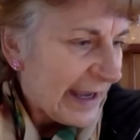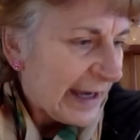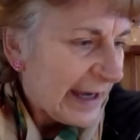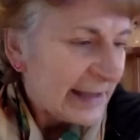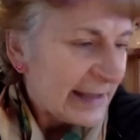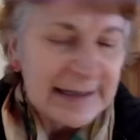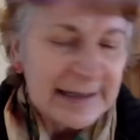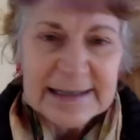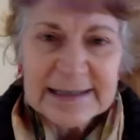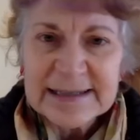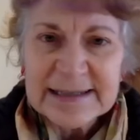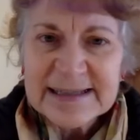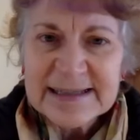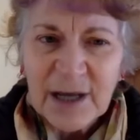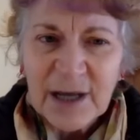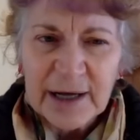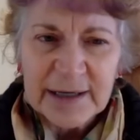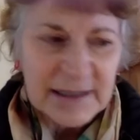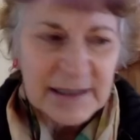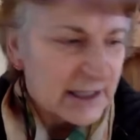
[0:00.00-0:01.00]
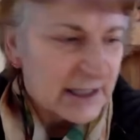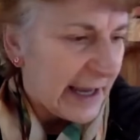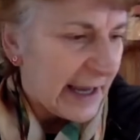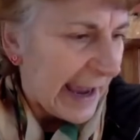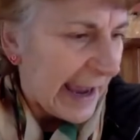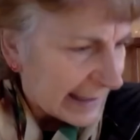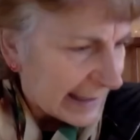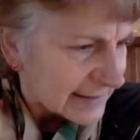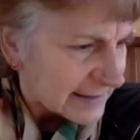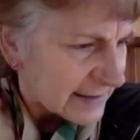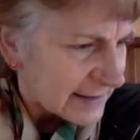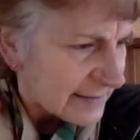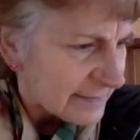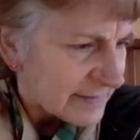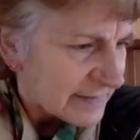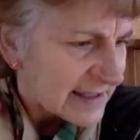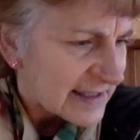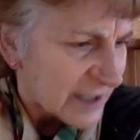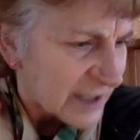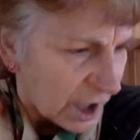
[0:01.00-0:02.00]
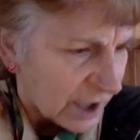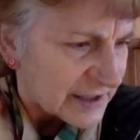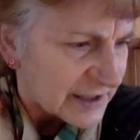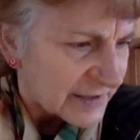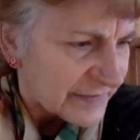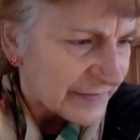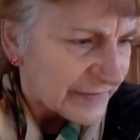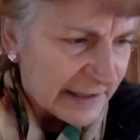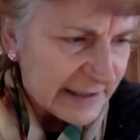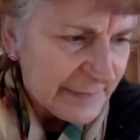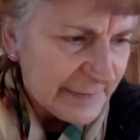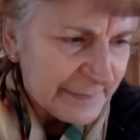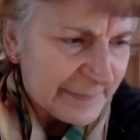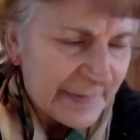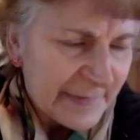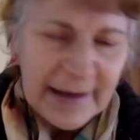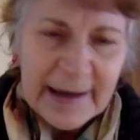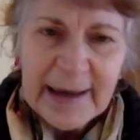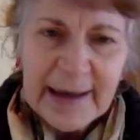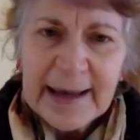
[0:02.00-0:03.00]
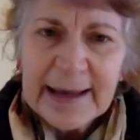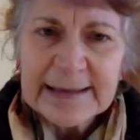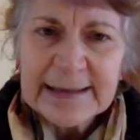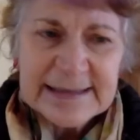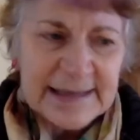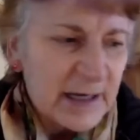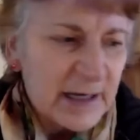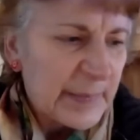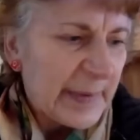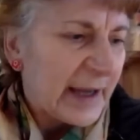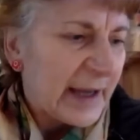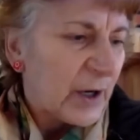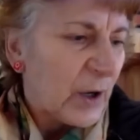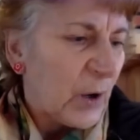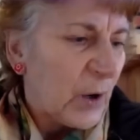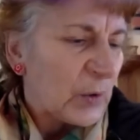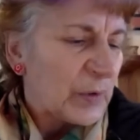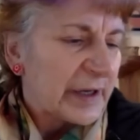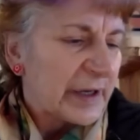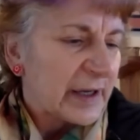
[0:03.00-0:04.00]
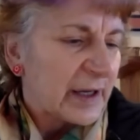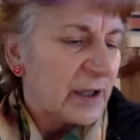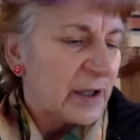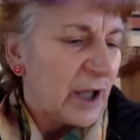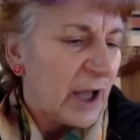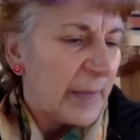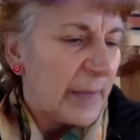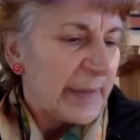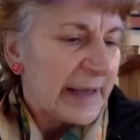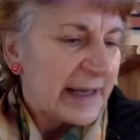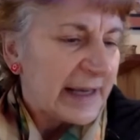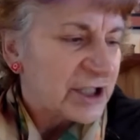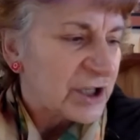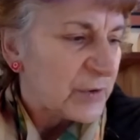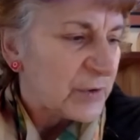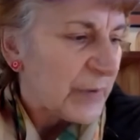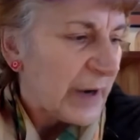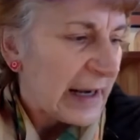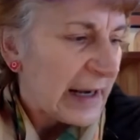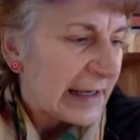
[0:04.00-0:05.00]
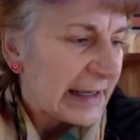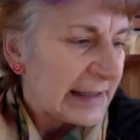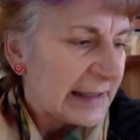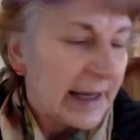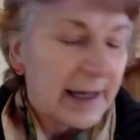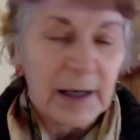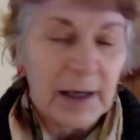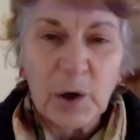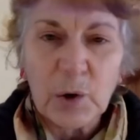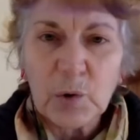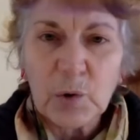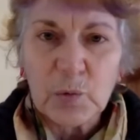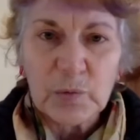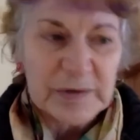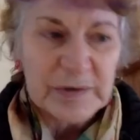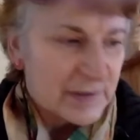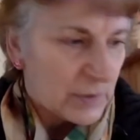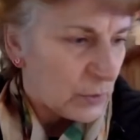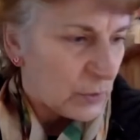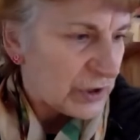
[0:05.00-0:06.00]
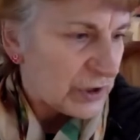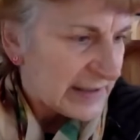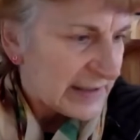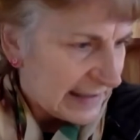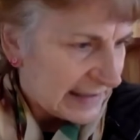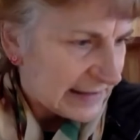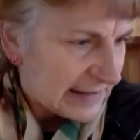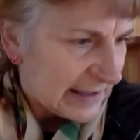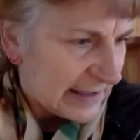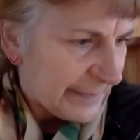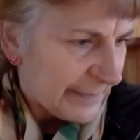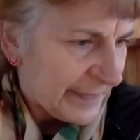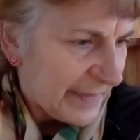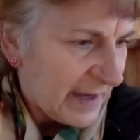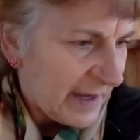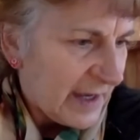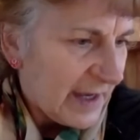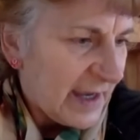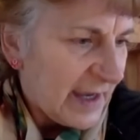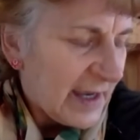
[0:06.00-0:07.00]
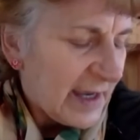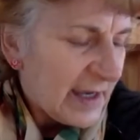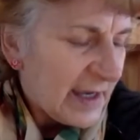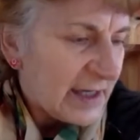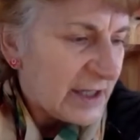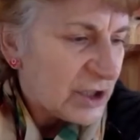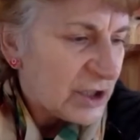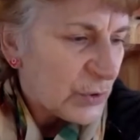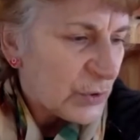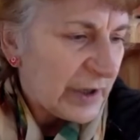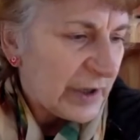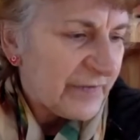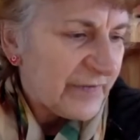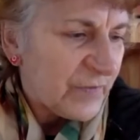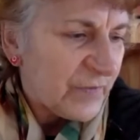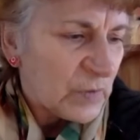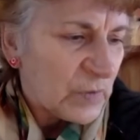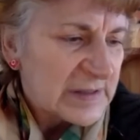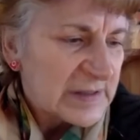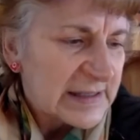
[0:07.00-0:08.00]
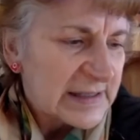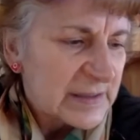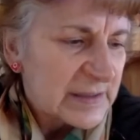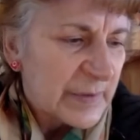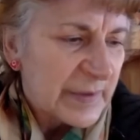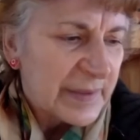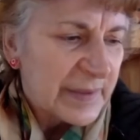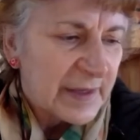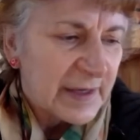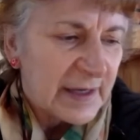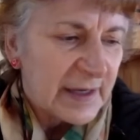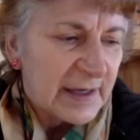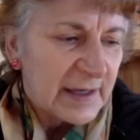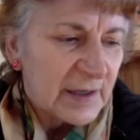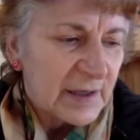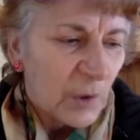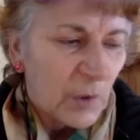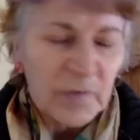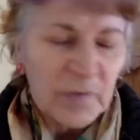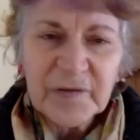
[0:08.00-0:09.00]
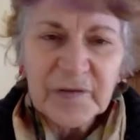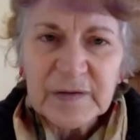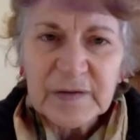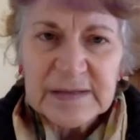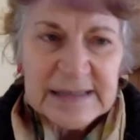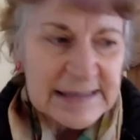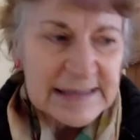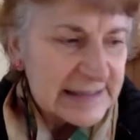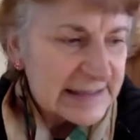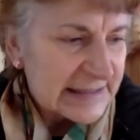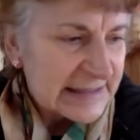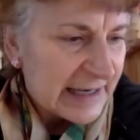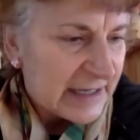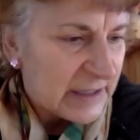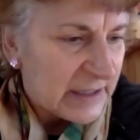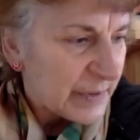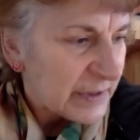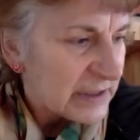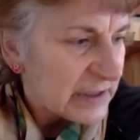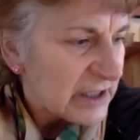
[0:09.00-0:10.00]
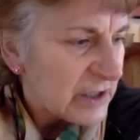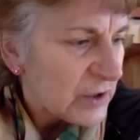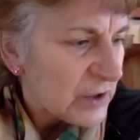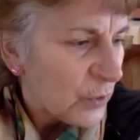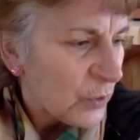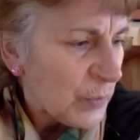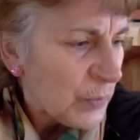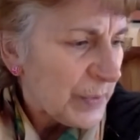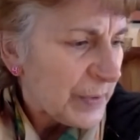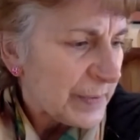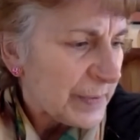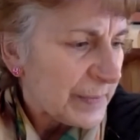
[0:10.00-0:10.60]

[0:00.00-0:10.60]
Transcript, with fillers: And he decided to act decisively and set about holding a climate action rally at our local resource centre. He joined forces with the Goldfields Sustainability Group,